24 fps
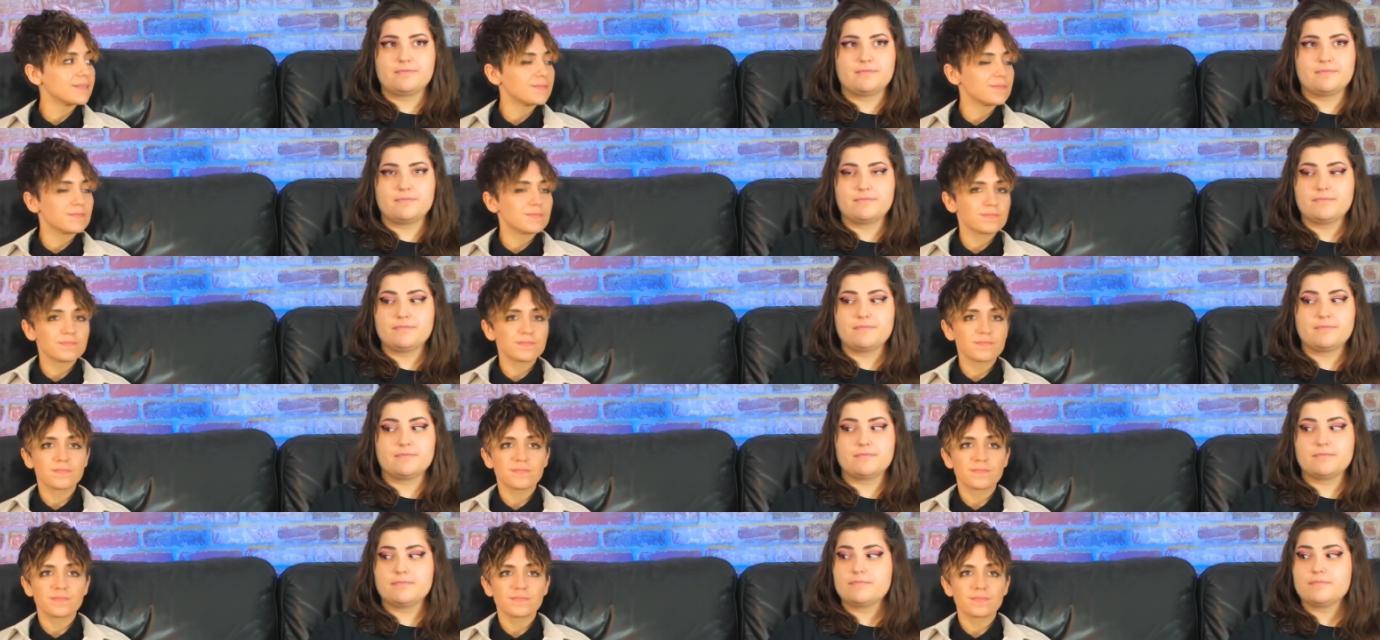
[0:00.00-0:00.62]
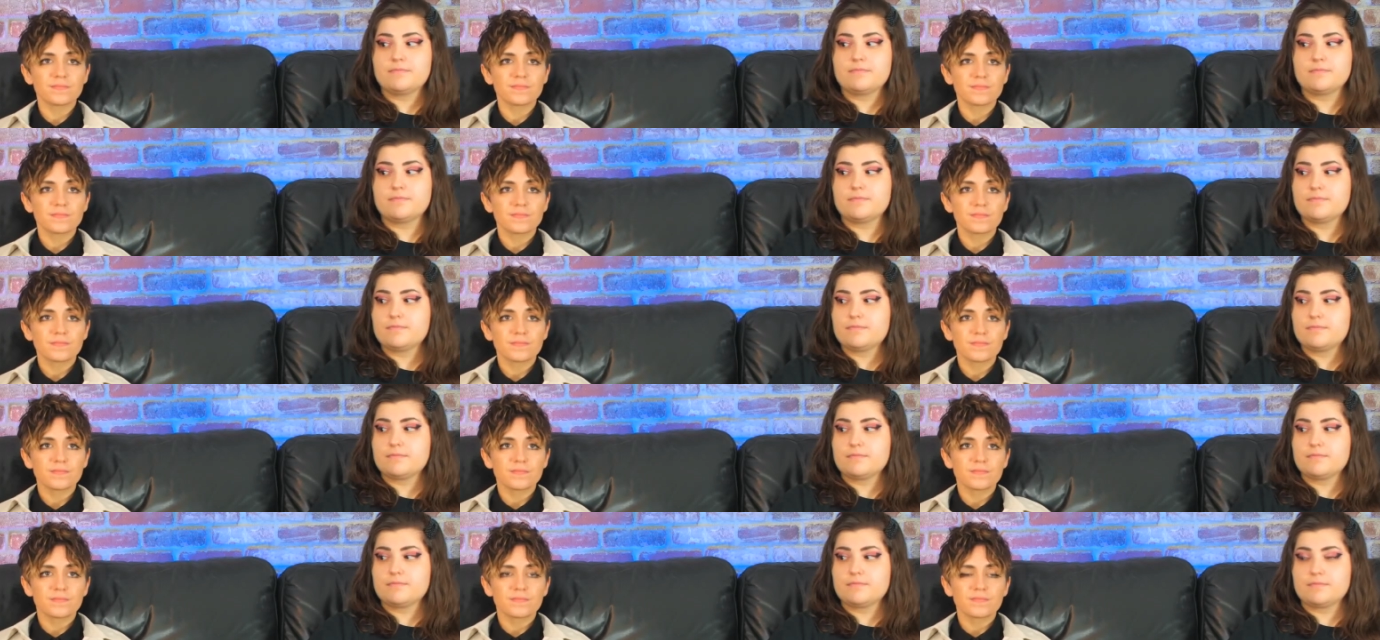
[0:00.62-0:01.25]

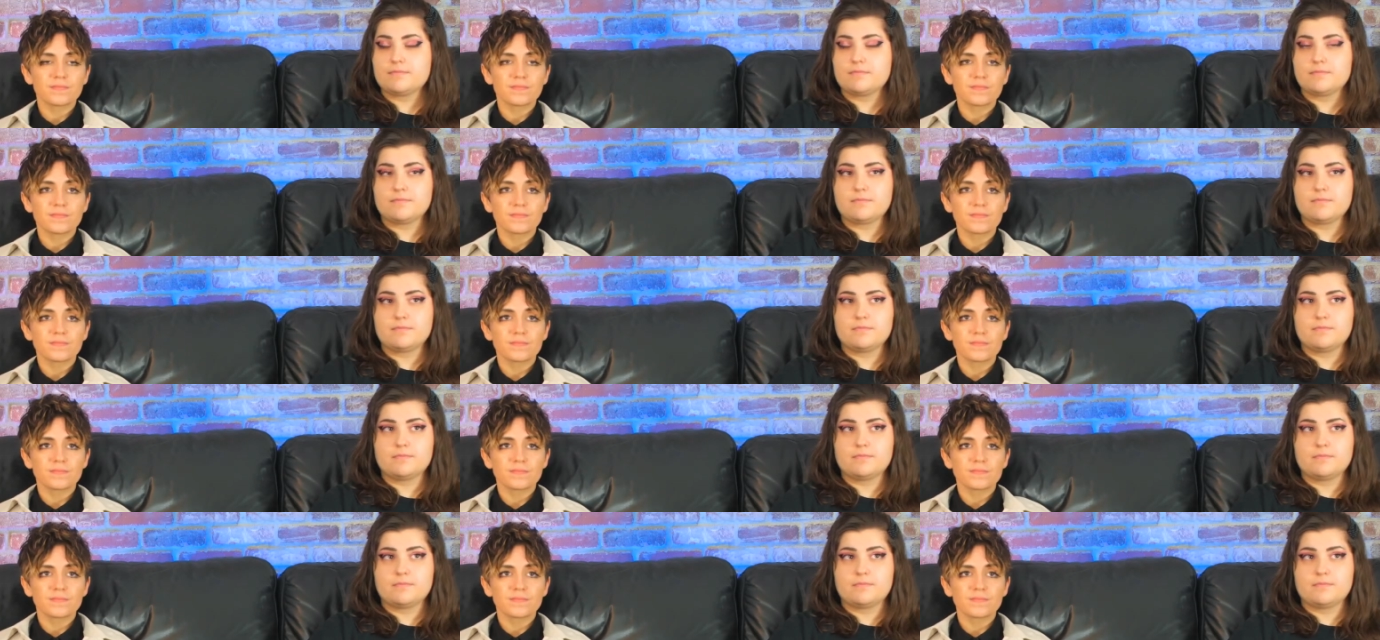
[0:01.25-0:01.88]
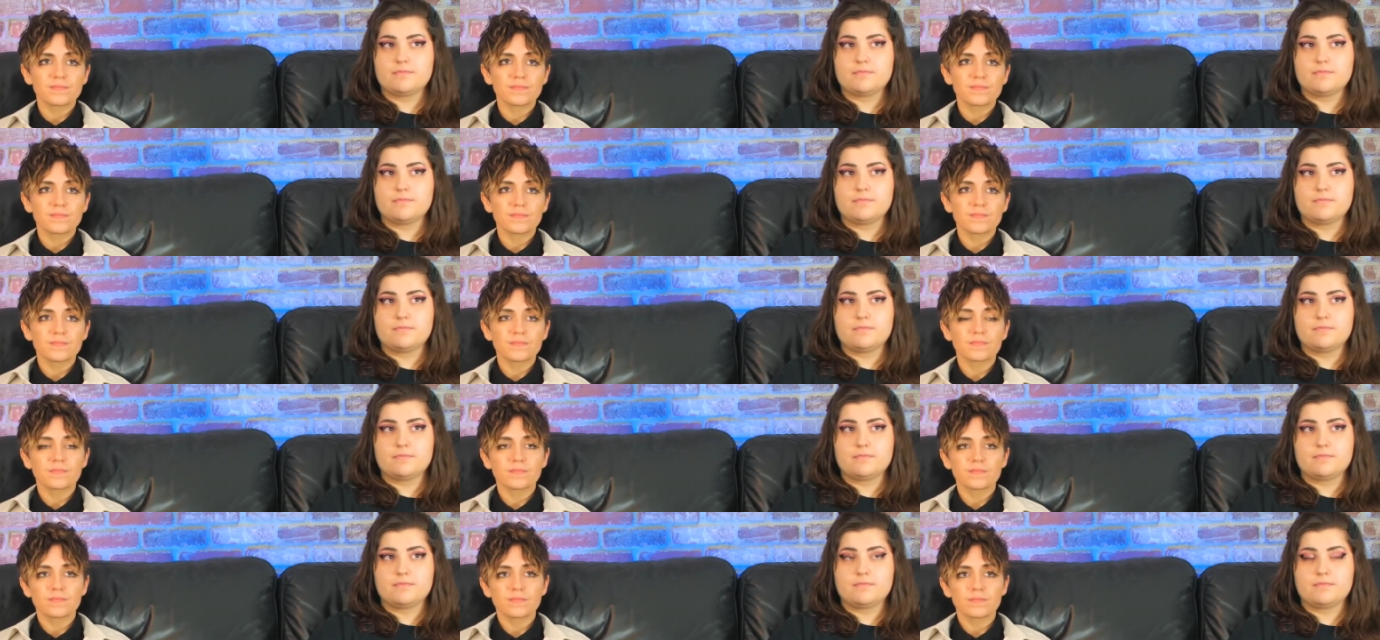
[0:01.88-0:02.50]

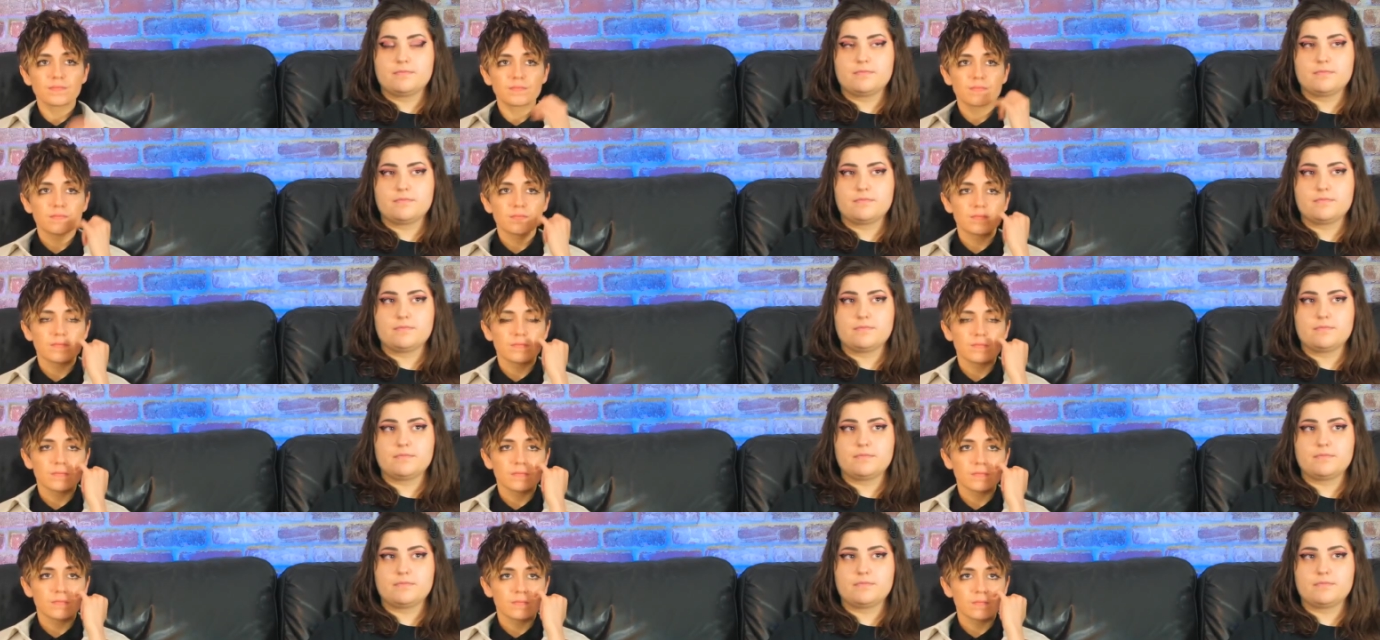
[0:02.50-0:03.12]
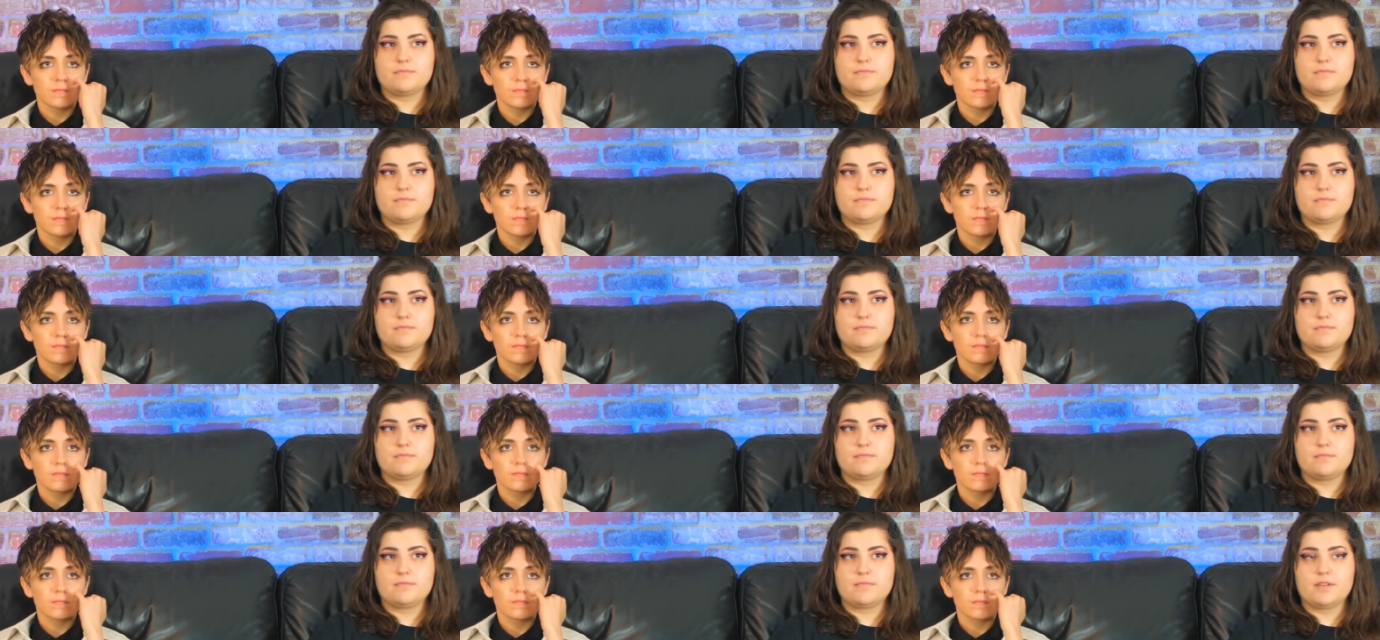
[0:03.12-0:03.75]

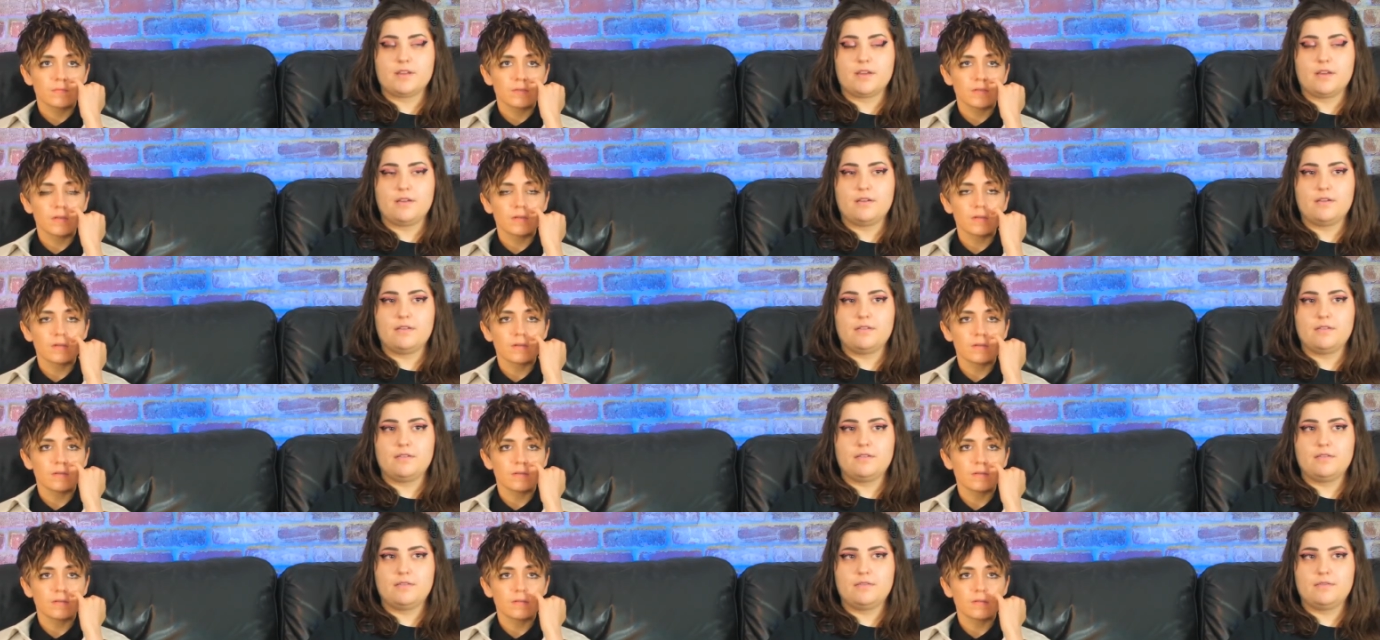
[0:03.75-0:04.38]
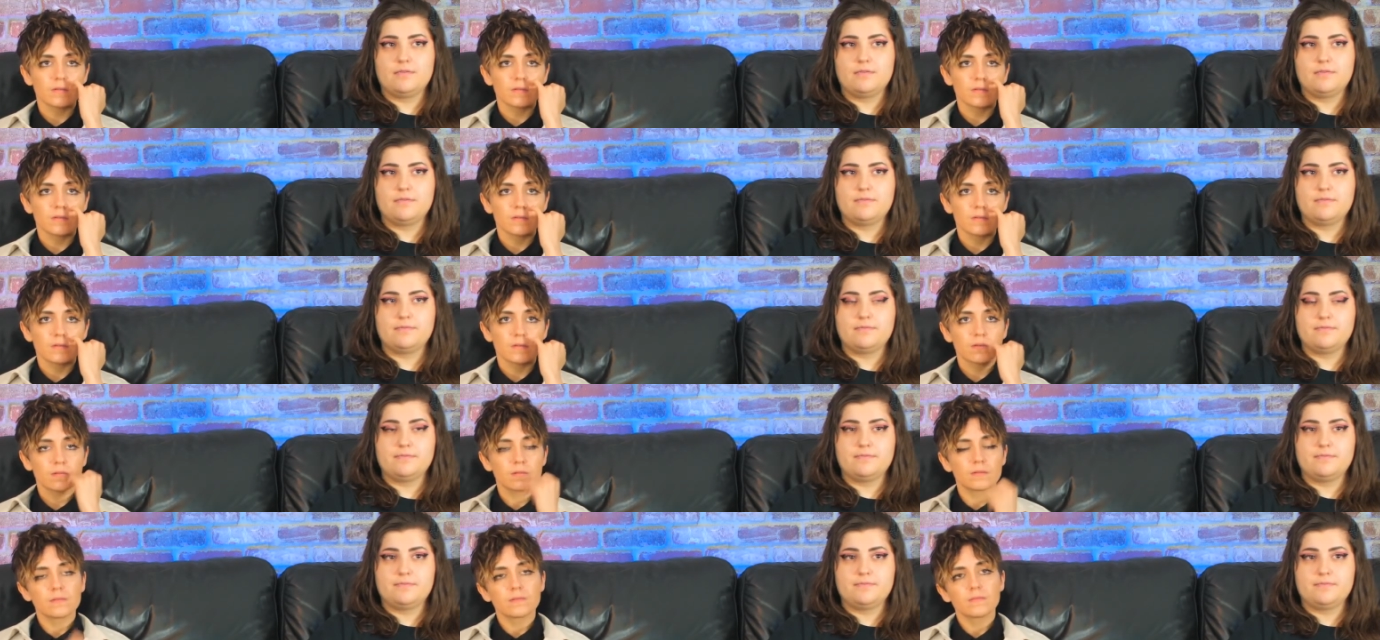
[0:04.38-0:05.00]

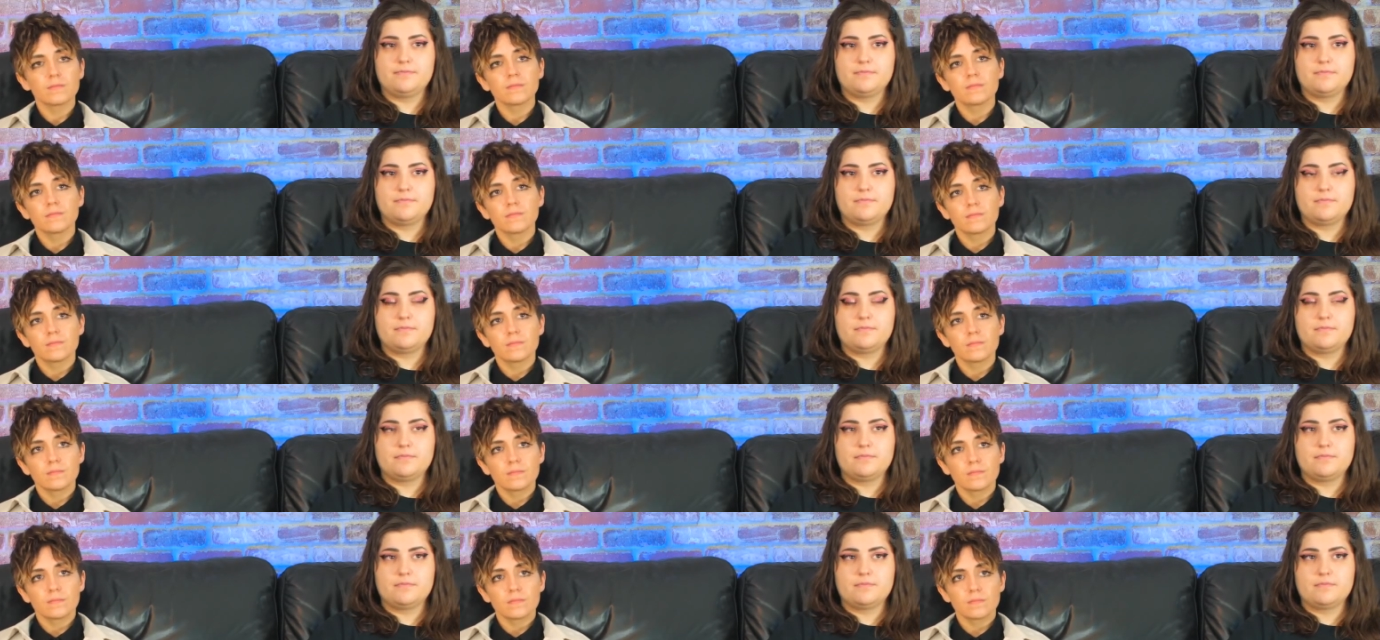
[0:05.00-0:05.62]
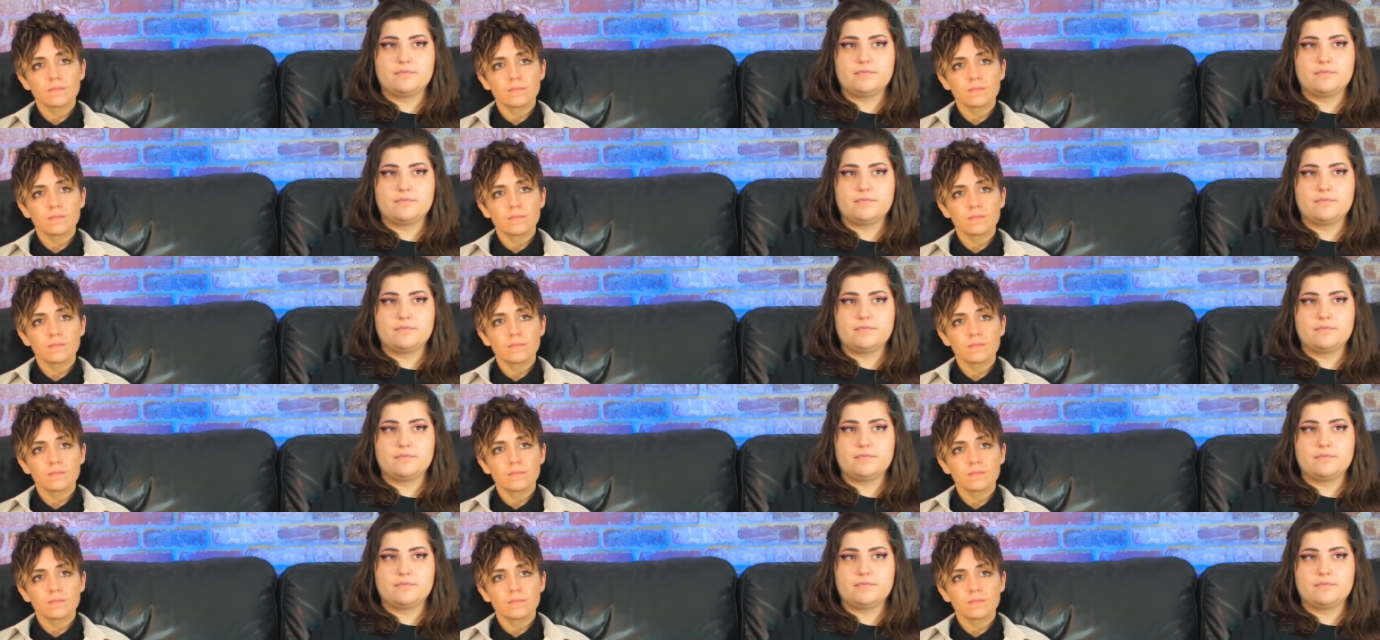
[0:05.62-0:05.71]
(silence)